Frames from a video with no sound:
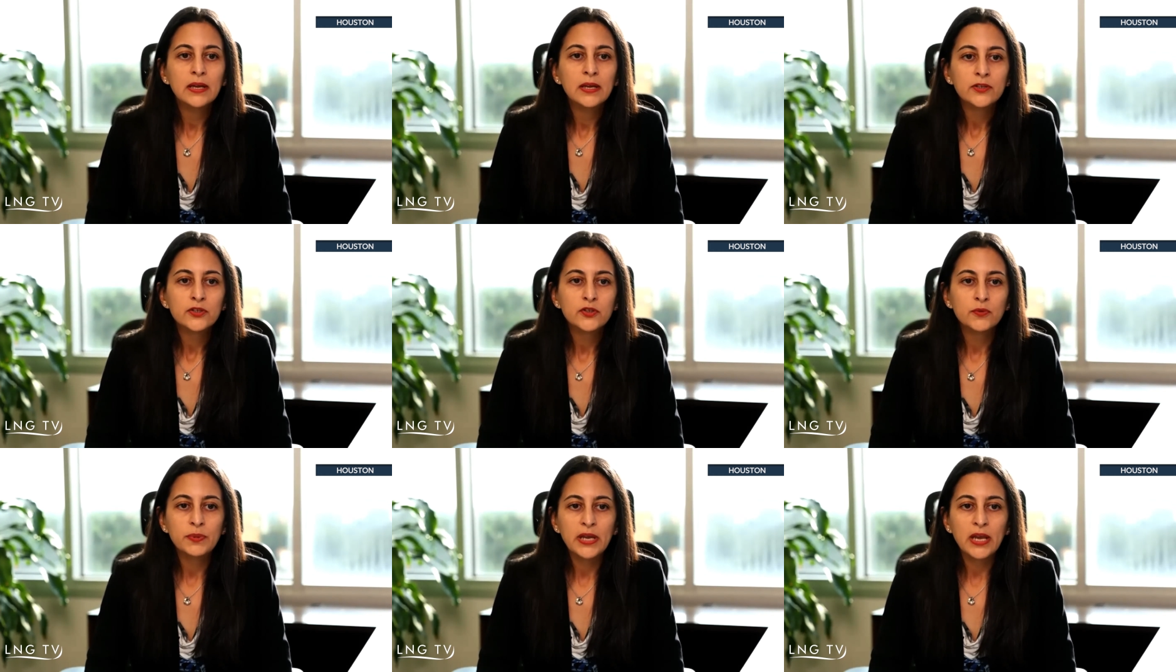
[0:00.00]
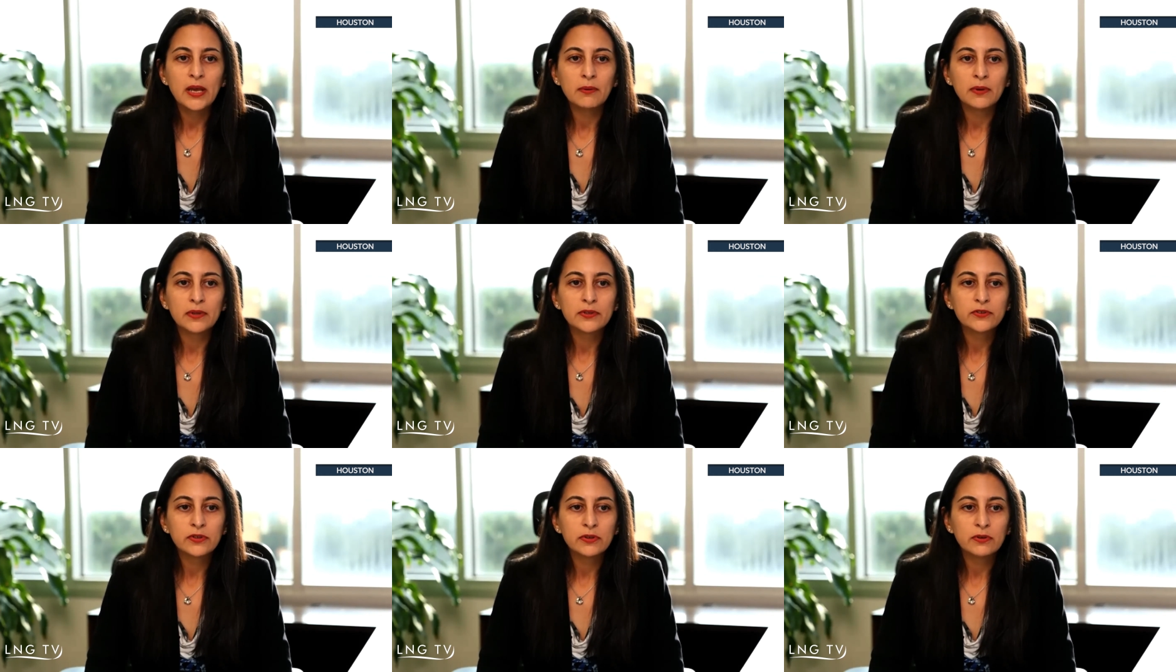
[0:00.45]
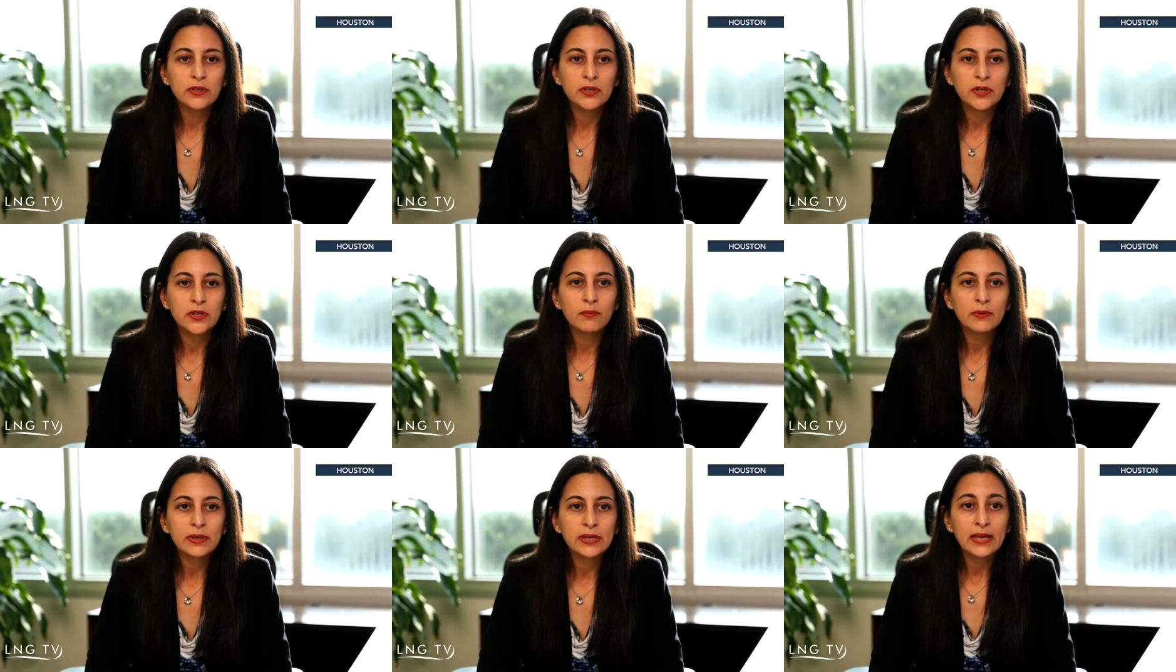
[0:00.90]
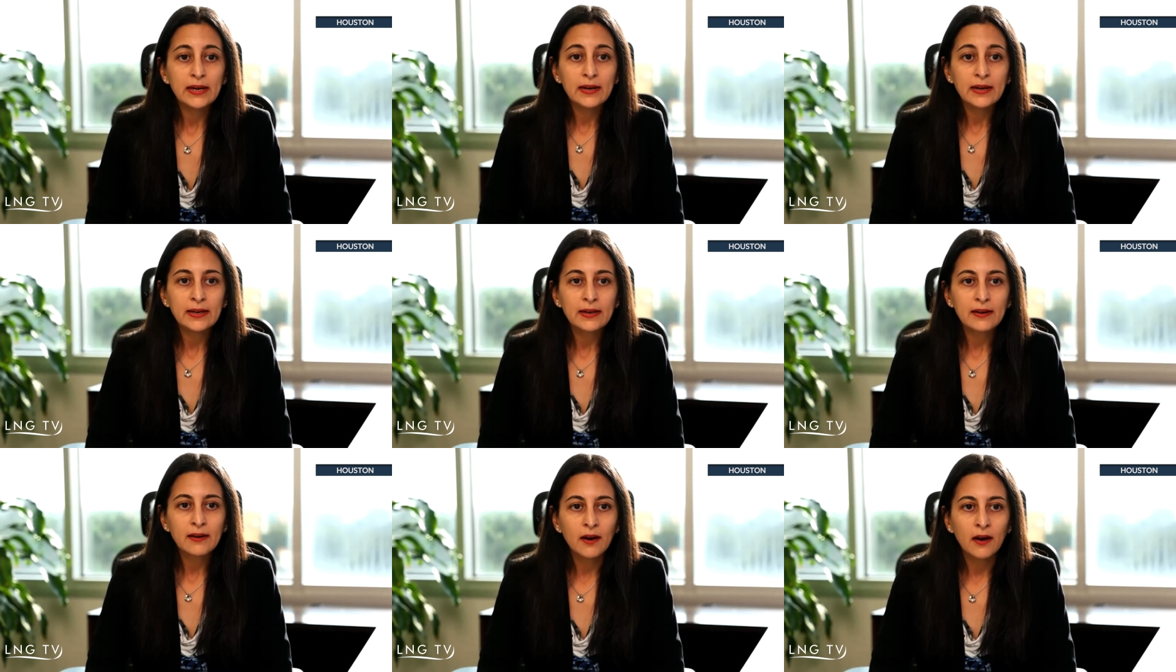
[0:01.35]
to be able to, you know, get on
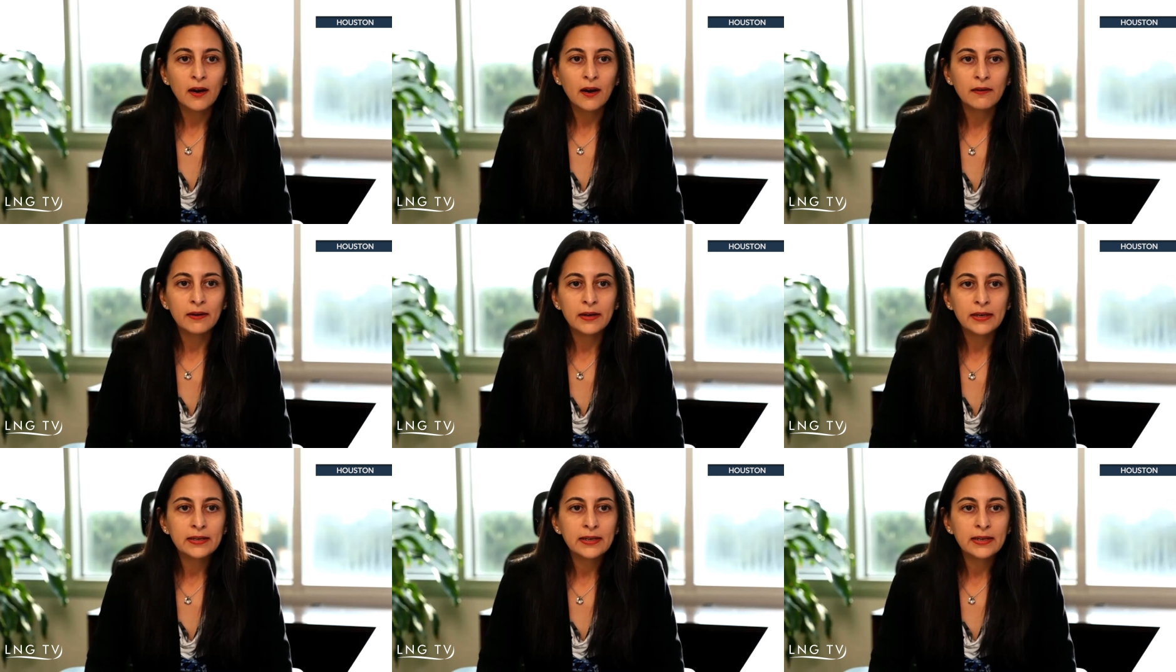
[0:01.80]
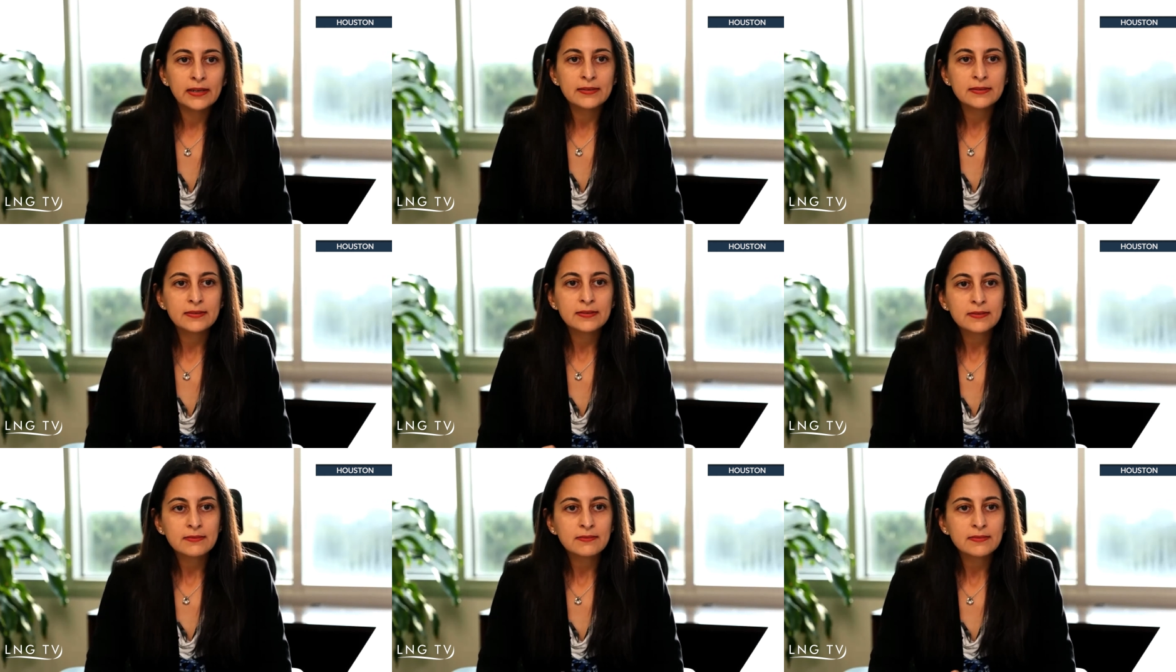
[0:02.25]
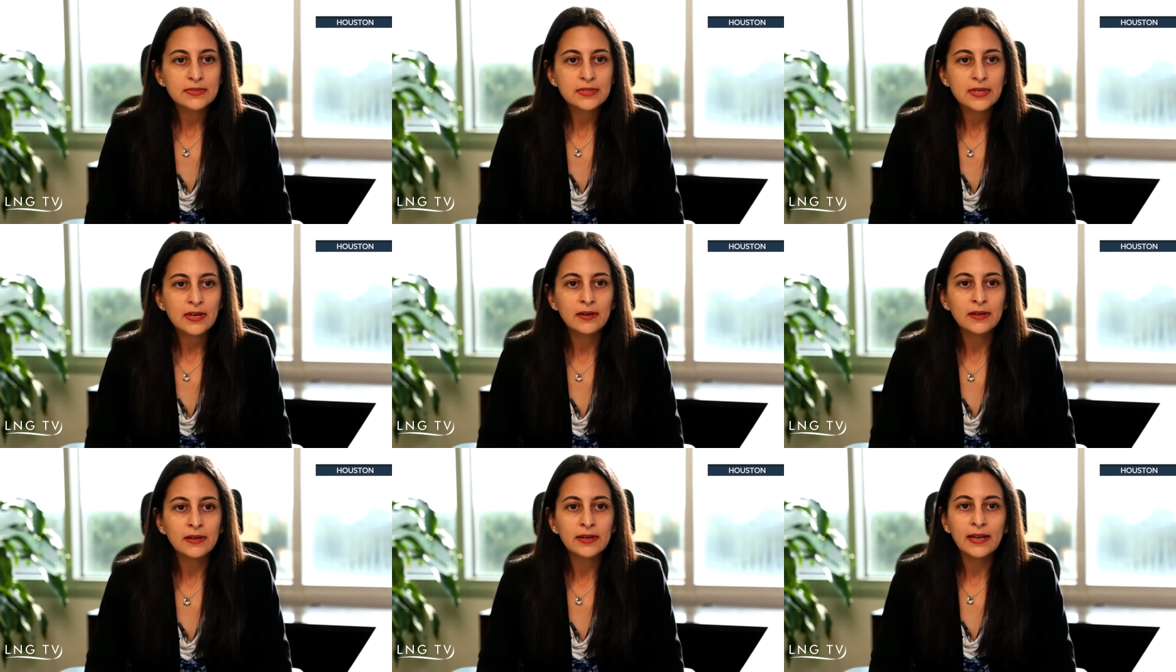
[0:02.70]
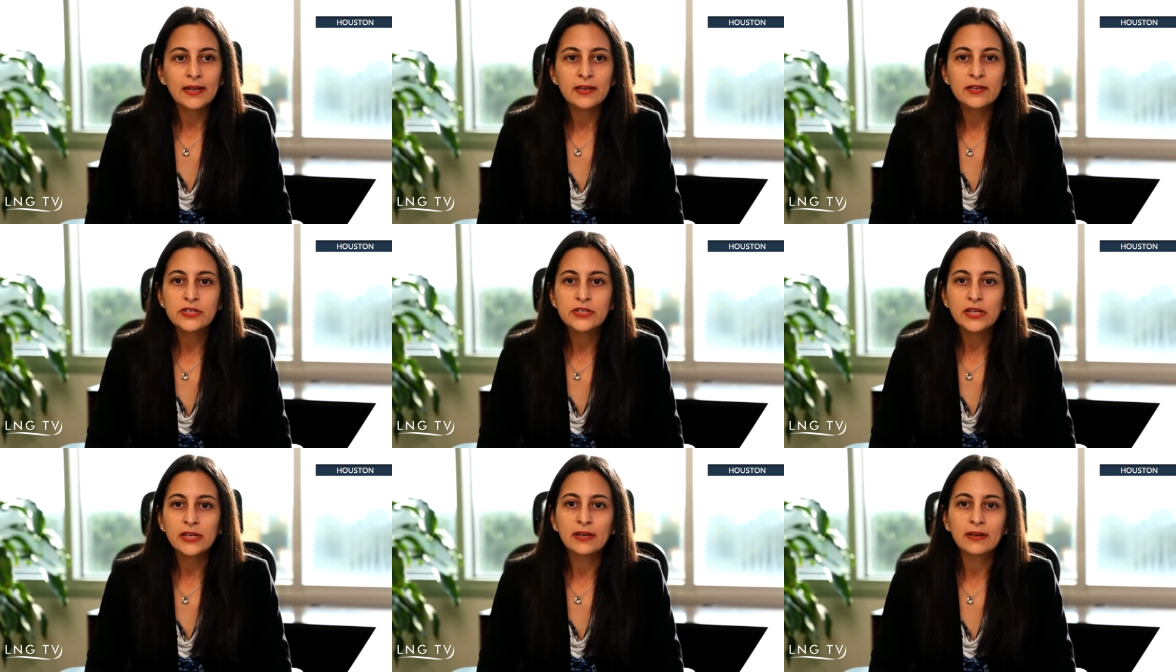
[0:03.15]
the car and turn the
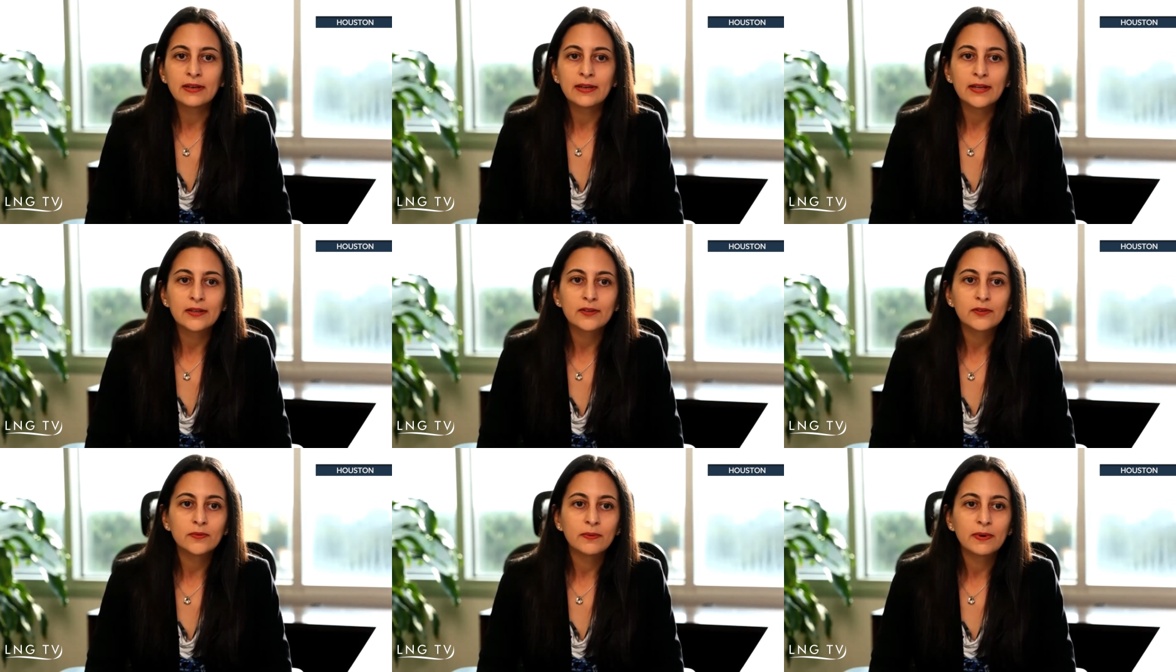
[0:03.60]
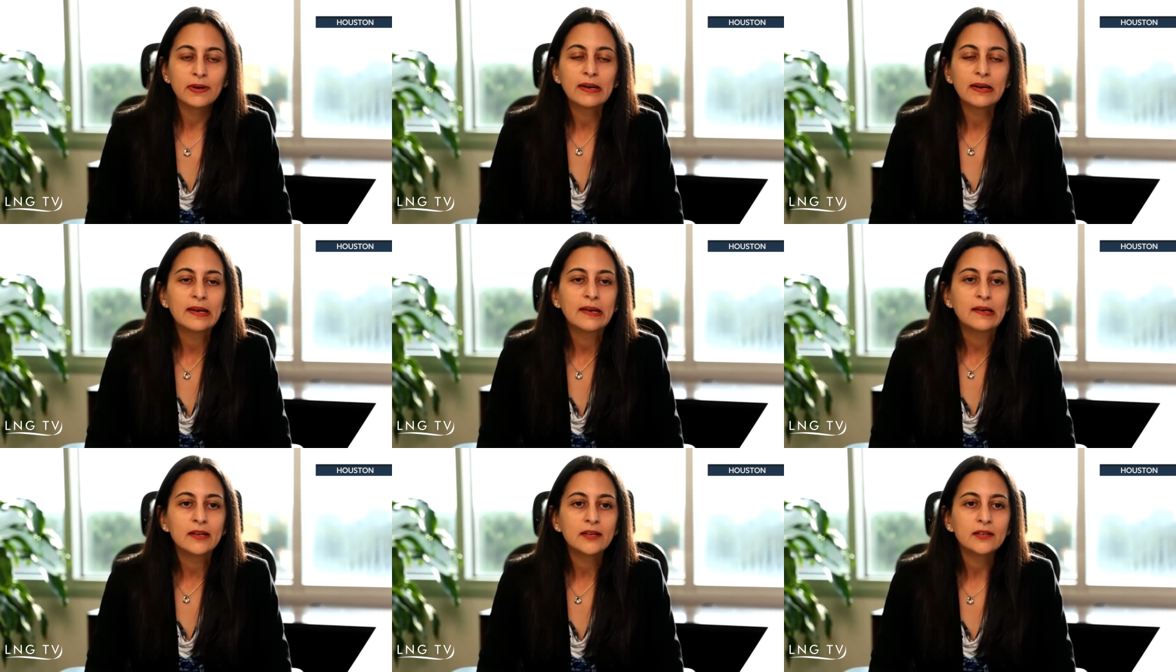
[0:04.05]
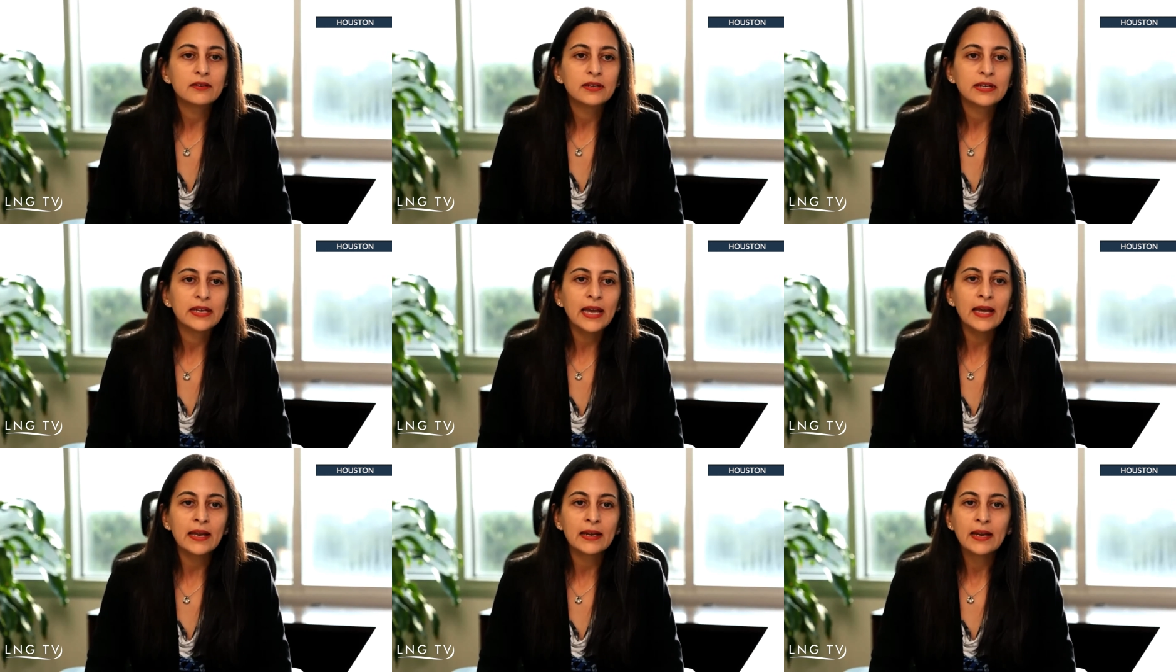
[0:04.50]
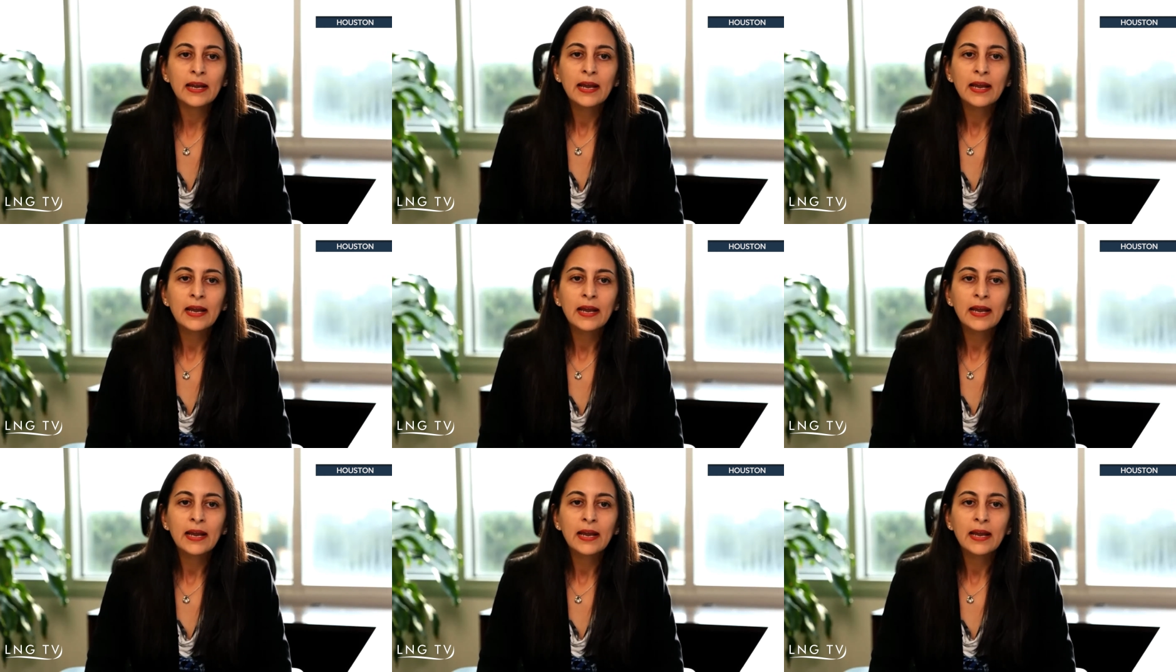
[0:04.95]
engine and get to where they need to get.